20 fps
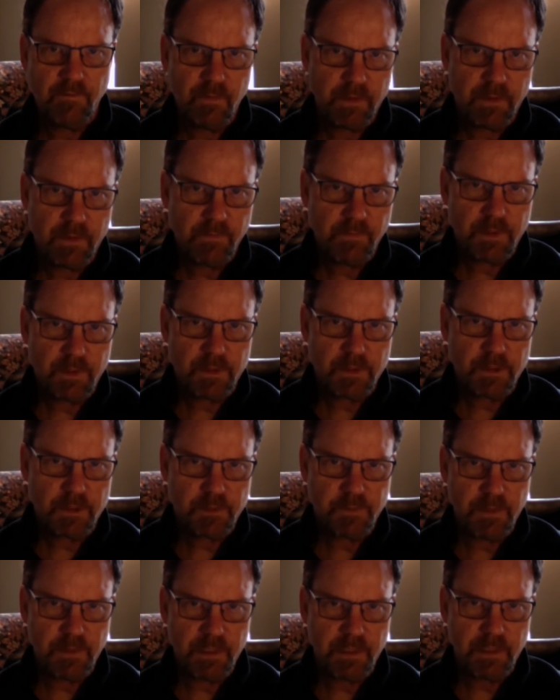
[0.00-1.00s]
the first
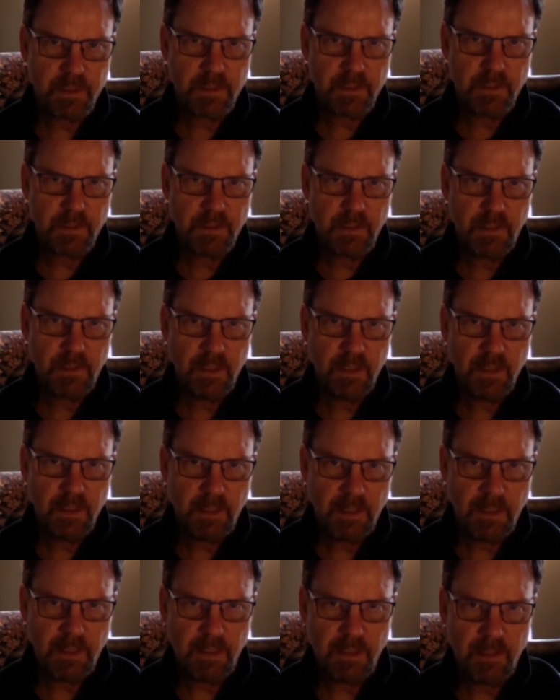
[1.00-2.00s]
responder
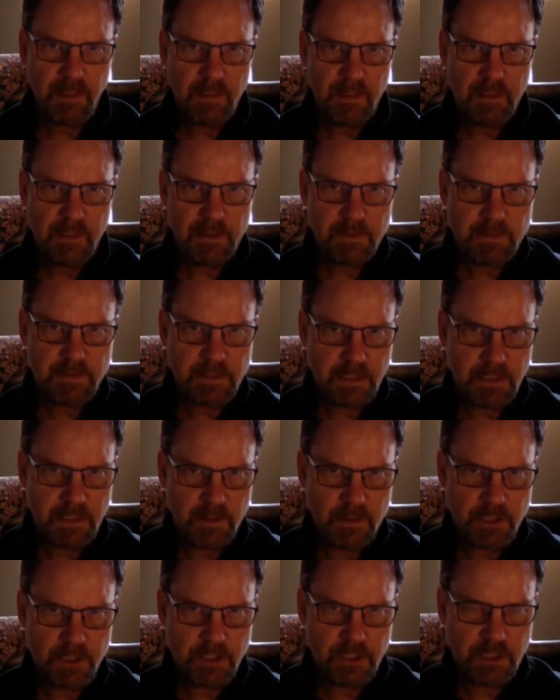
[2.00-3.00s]
as he
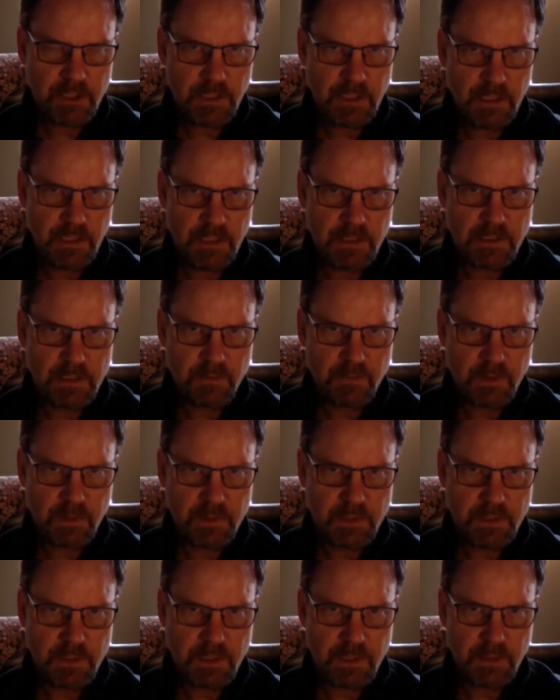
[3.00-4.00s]
or she engages with a
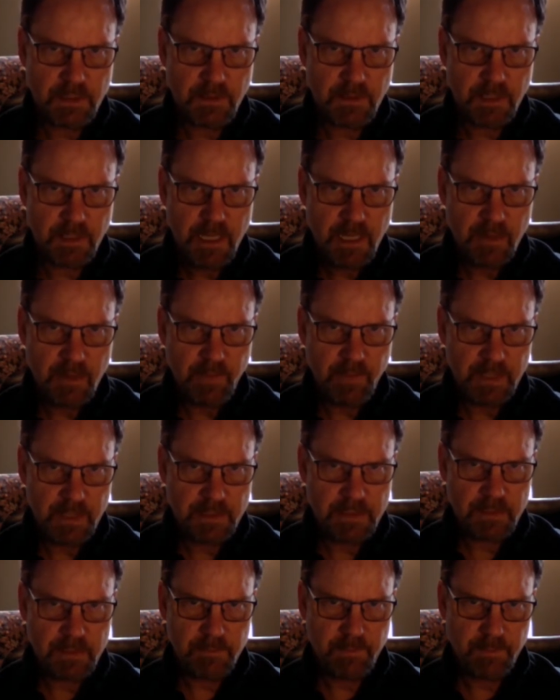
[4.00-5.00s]
child, but
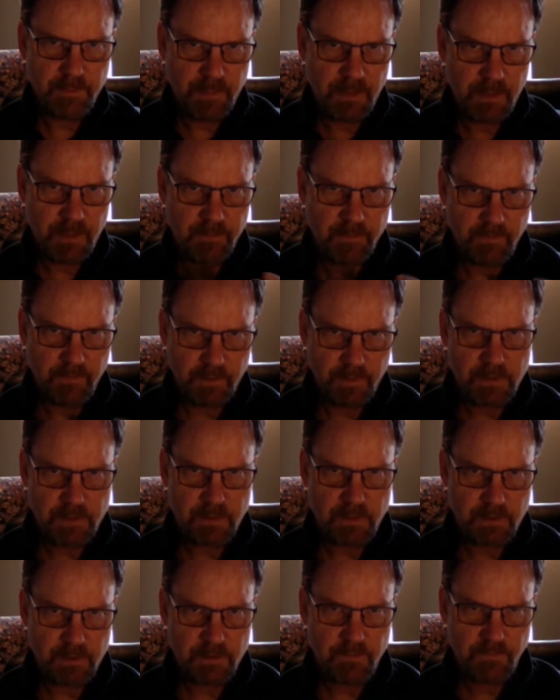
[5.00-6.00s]
it's a powerful
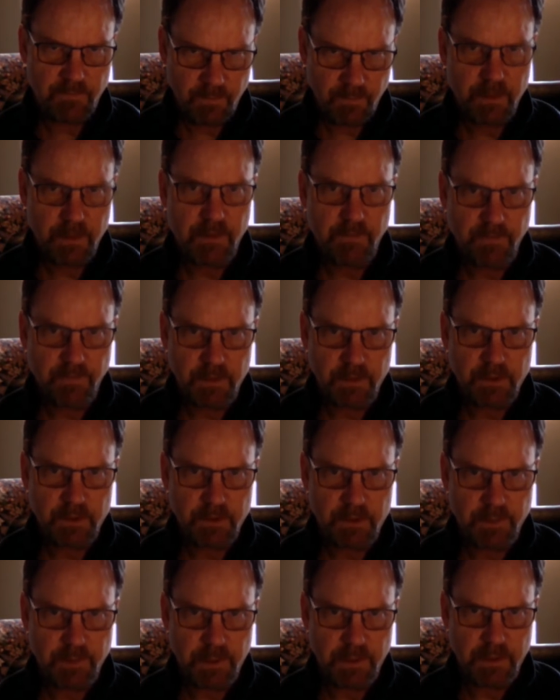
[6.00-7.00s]
resource for the first
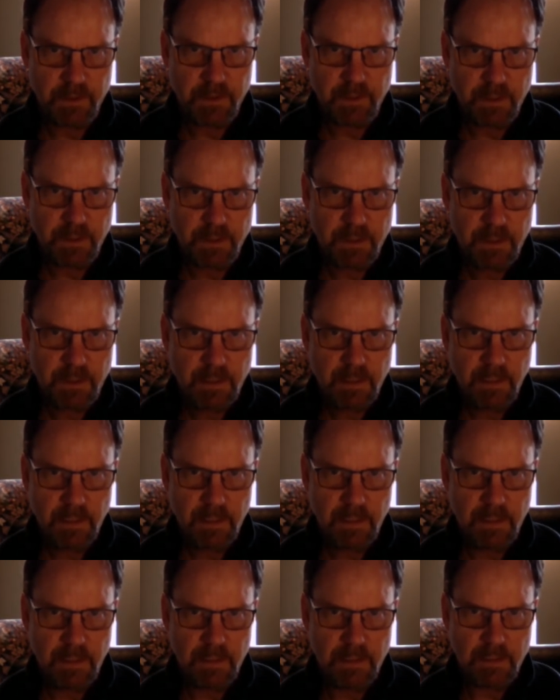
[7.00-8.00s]
responder.
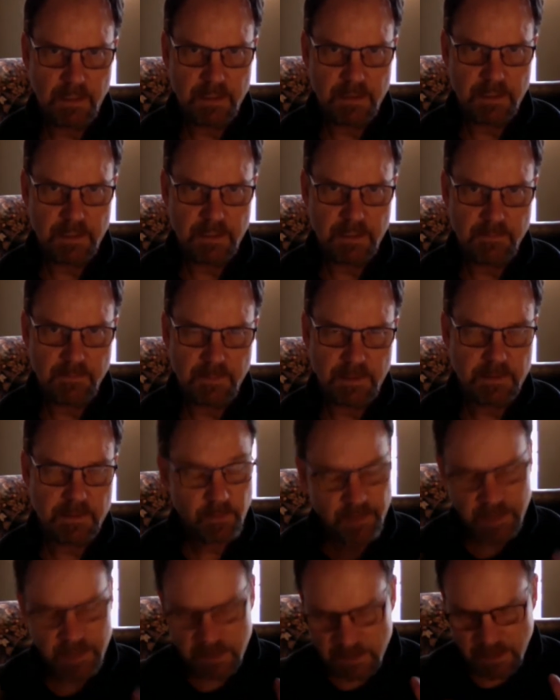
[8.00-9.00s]
And
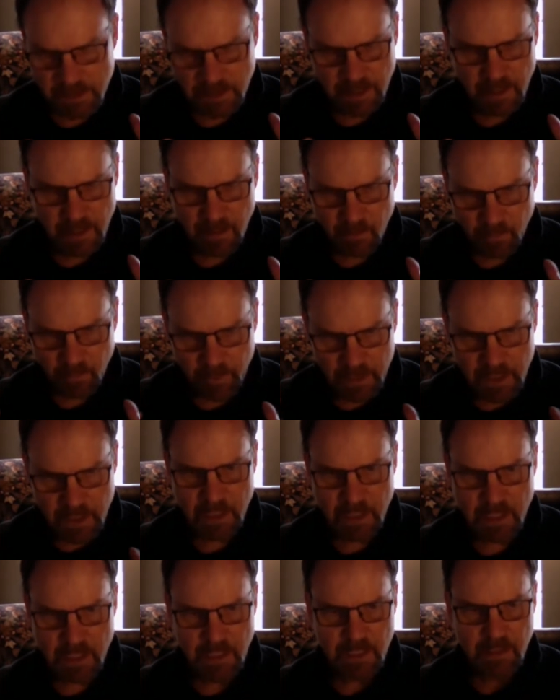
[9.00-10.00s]
so we
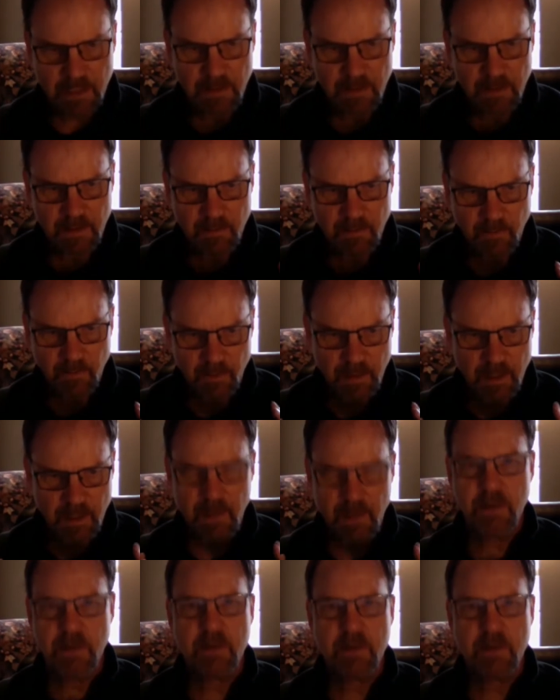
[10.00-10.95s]
cannot work hard